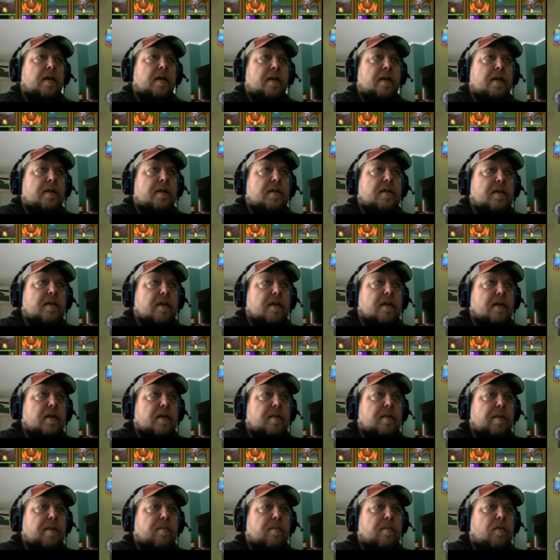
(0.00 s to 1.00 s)
Just a
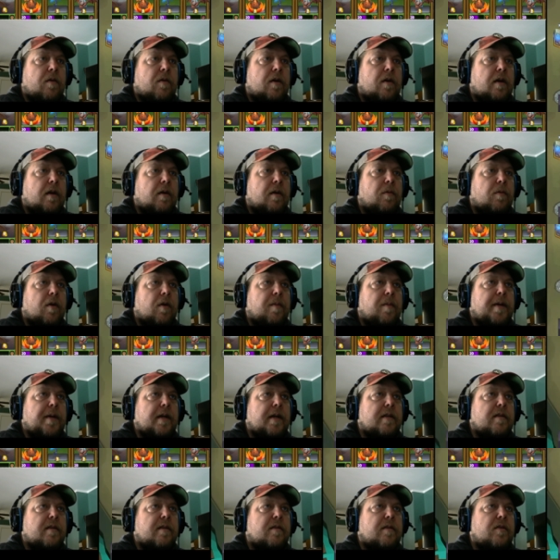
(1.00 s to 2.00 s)
little bit more. Whelp
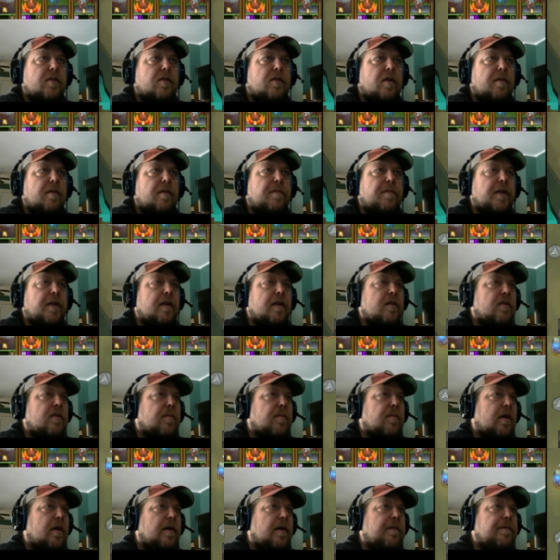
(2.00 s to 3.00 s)
eggs should finish
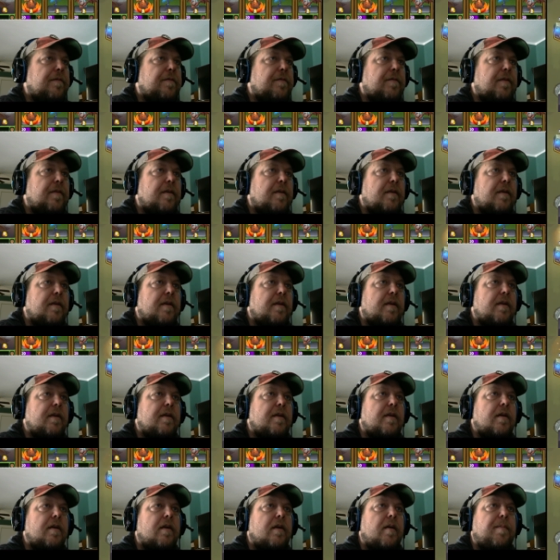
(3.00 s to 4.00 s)
him off
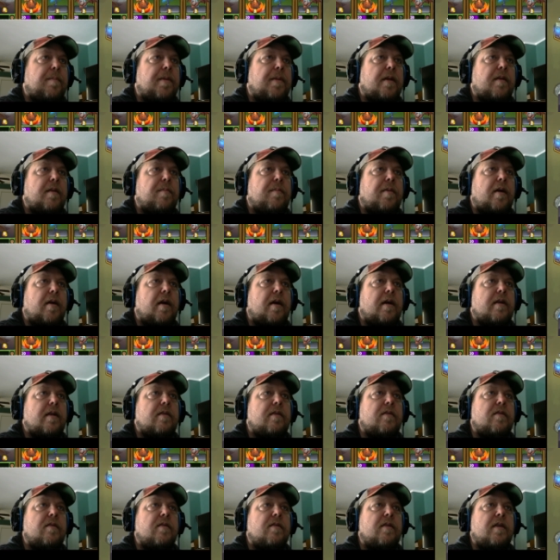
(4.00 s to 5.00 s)
up on the
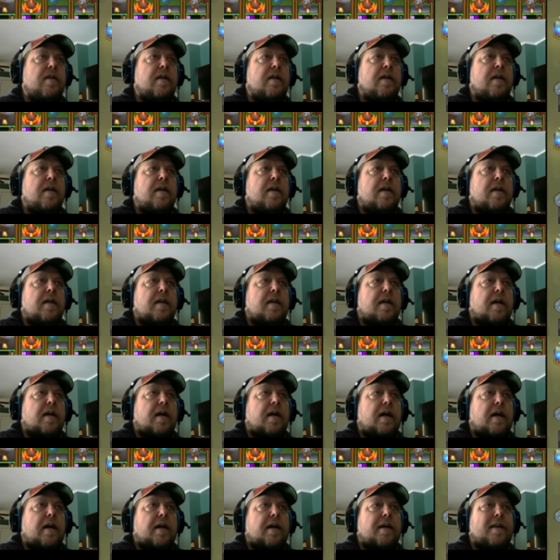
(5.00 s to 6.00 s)
boss.
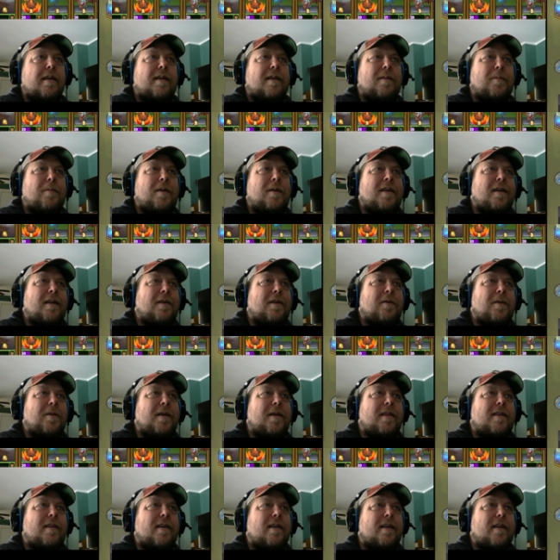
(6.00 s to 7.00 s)
One
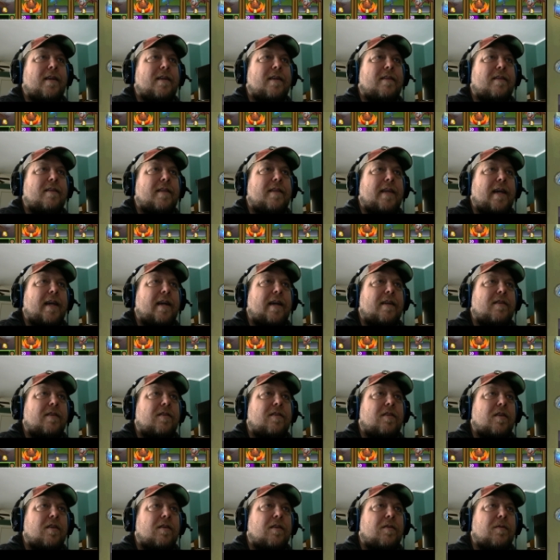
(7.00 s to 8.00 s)
annoying thing is the eggs
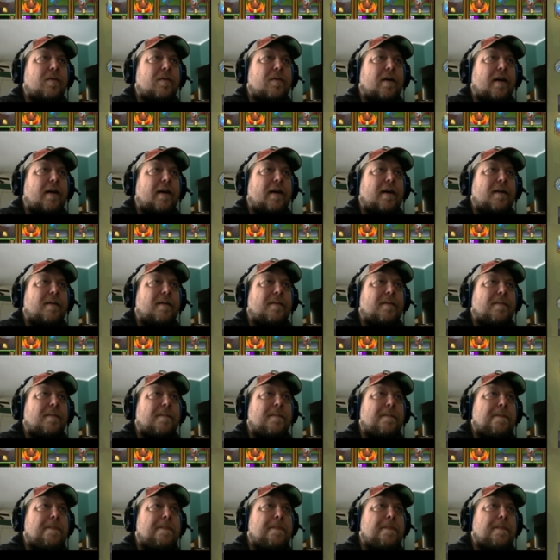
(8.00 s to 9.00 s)
do
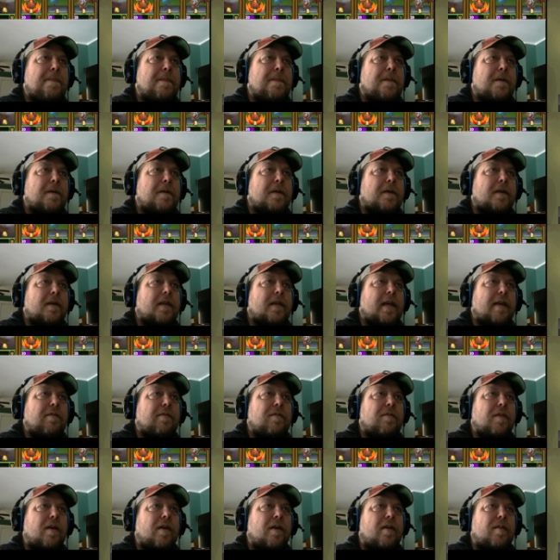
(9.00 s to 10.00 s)
have
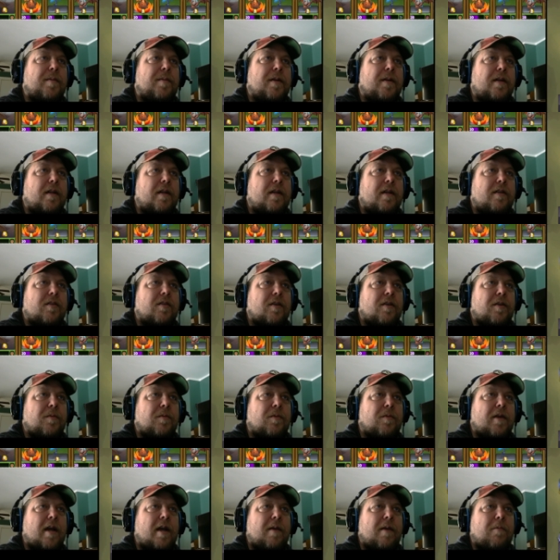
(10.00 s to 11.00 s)
invulnerability, so you
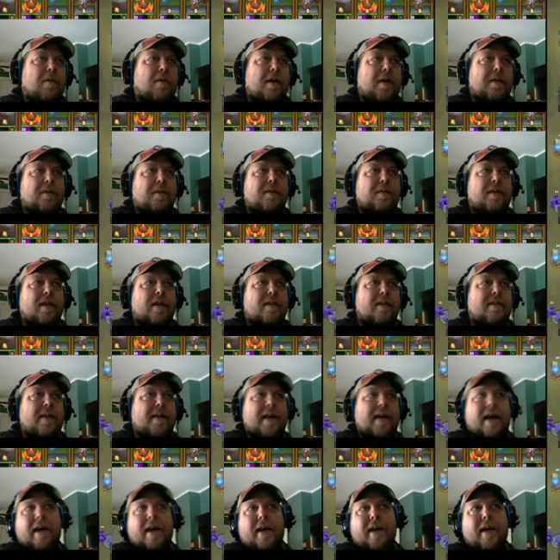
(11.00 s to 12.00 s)
kind of want those eggs to
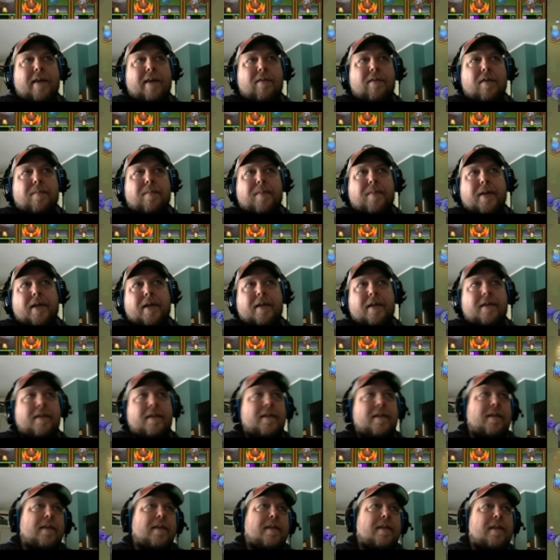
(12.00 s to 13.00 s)
not have it, but
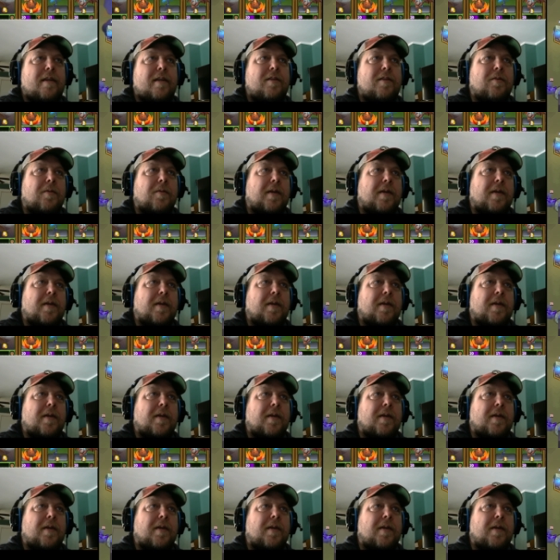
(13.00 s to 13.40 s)
it's okay.